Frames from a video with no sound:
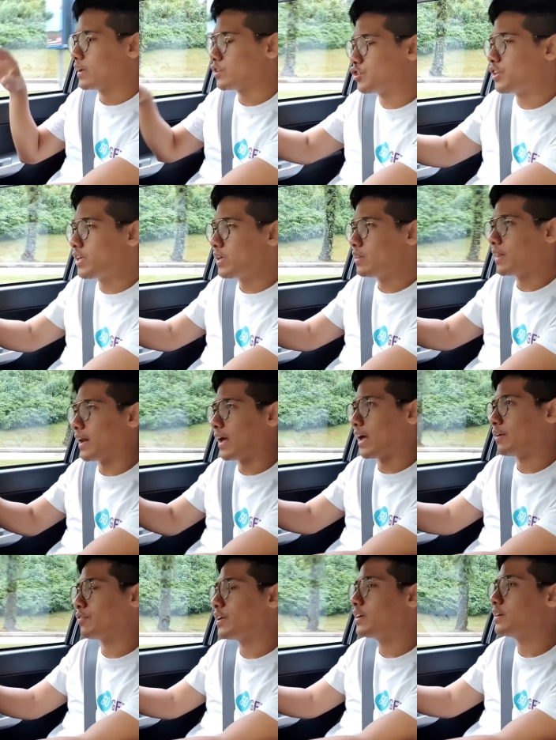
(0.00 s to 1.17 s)
G that I
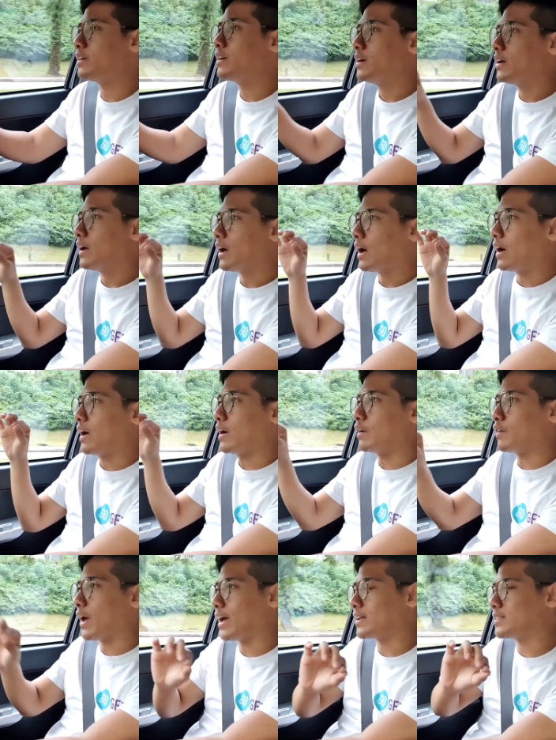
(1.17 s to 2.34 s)
have here
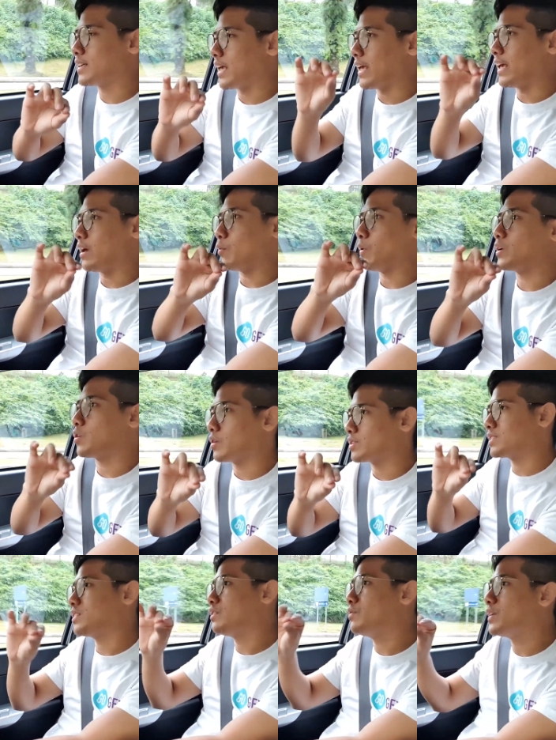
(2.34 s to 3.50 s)
has a what you call
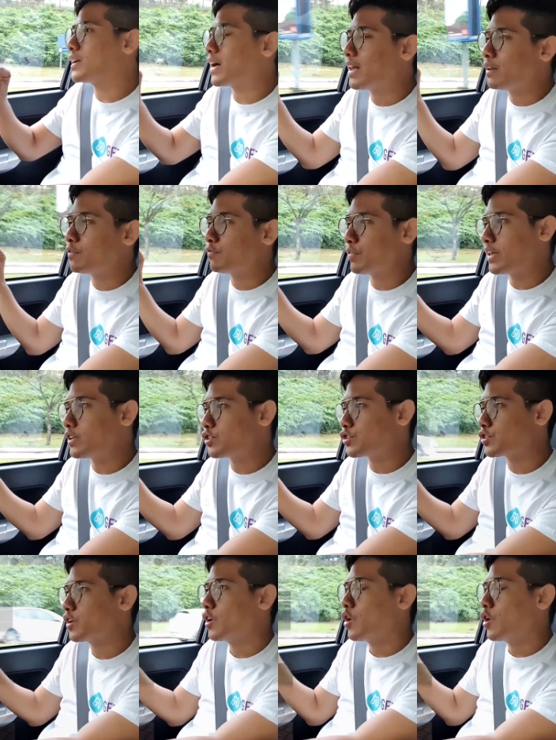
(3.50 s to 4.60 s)
silver color finish,